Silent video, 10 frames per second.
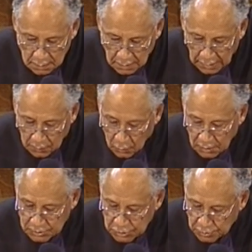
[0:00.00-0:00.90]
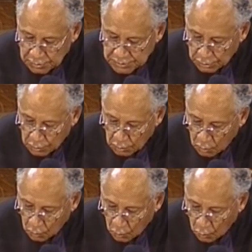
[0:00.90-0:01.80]
I want you
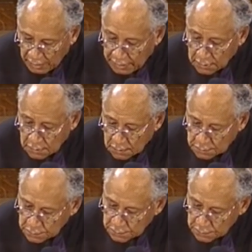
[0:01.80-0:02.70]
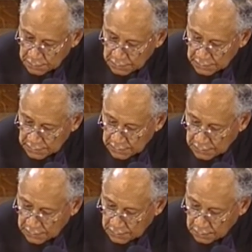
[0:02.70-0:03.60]
to win
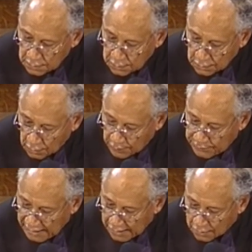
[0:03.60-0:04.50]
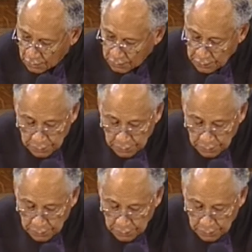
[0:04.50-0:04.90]
your battle